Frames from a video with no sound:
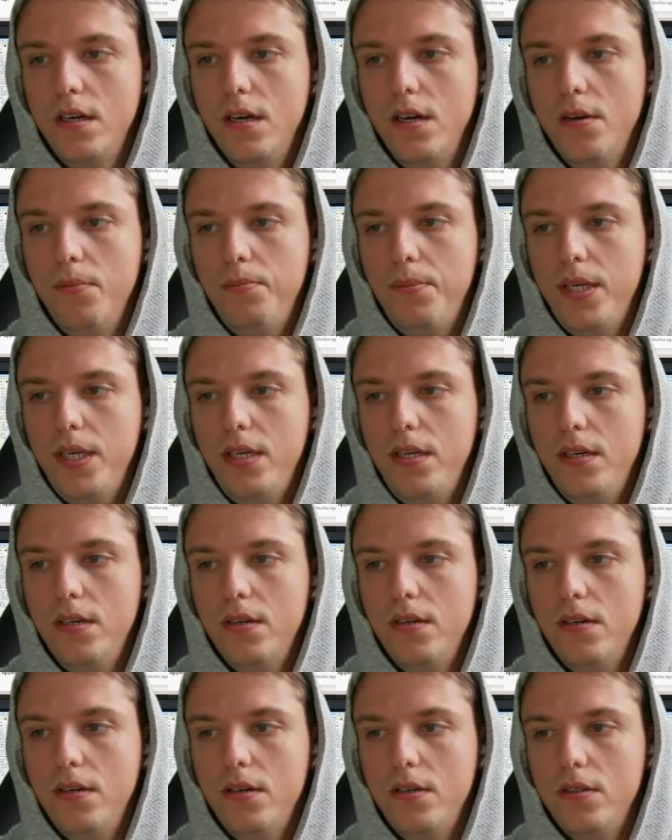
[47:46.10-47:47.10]

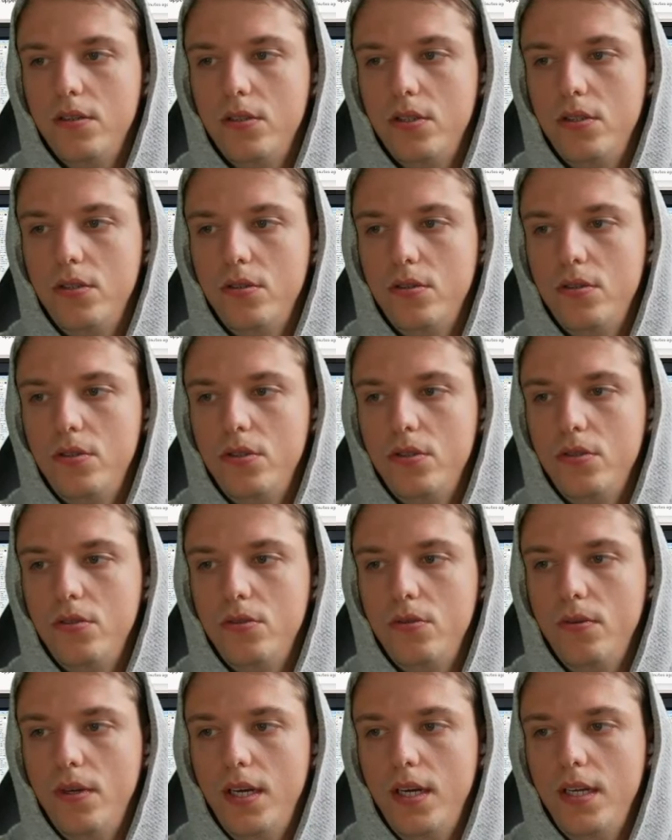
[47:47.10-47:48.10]
appear to
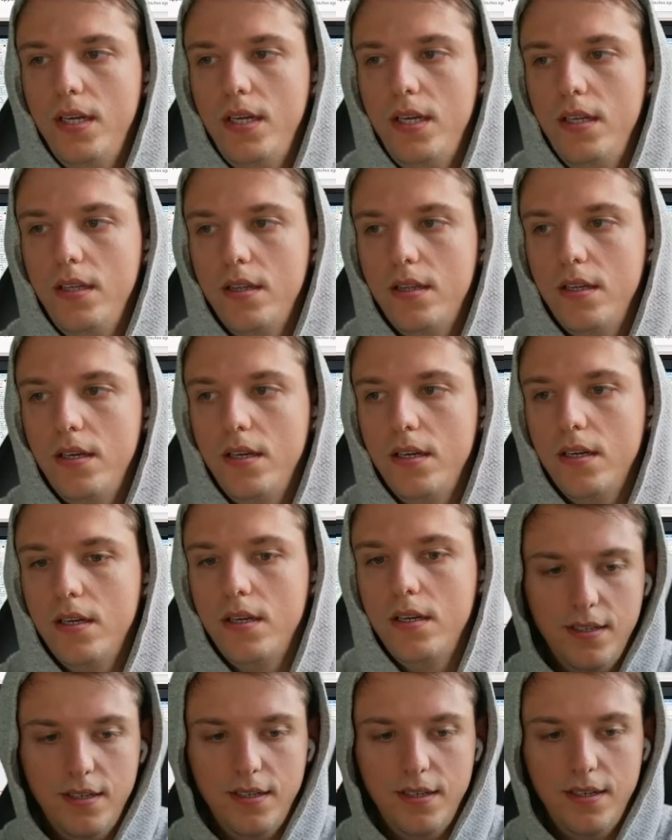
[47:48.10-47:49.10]
do anything.
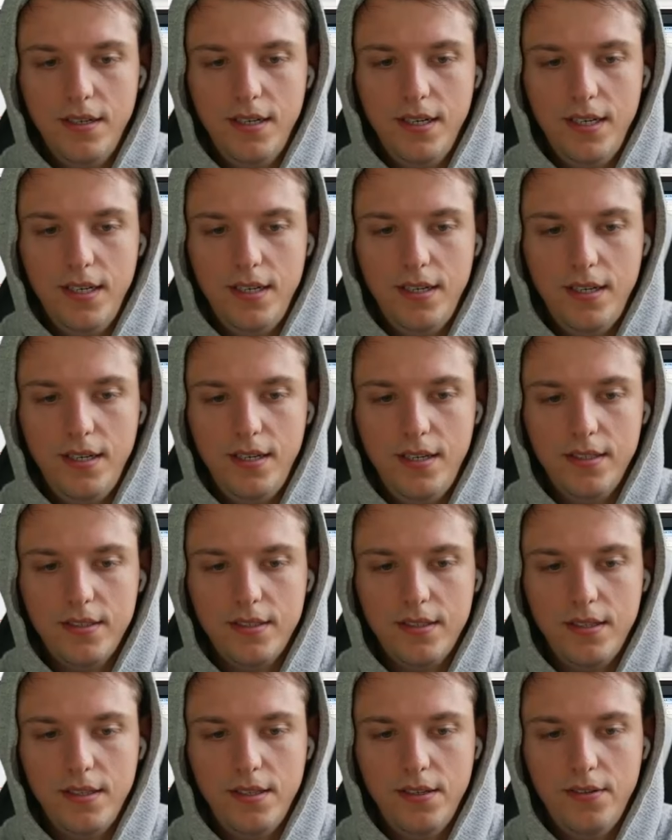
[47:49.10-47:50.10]
All right,
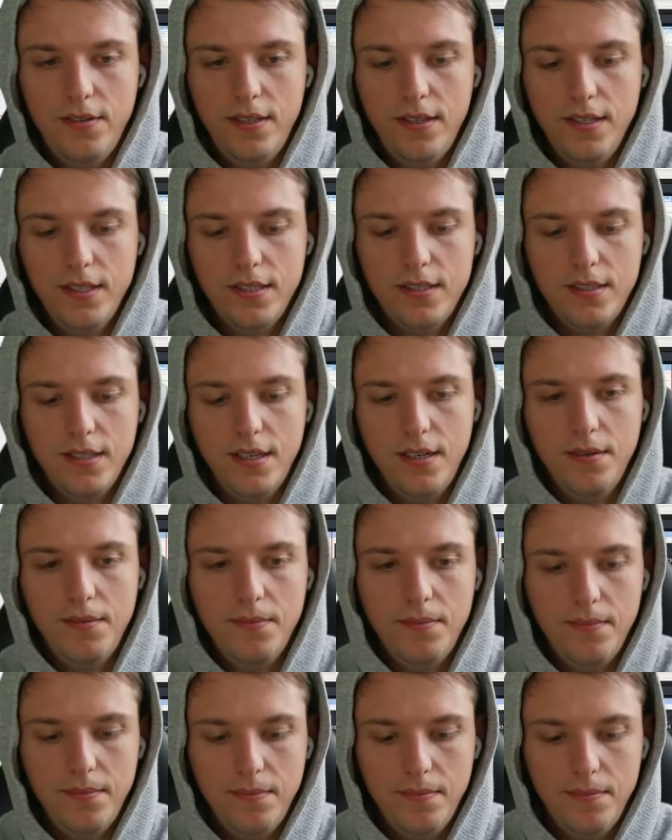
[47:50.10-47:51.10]
it's loading this up.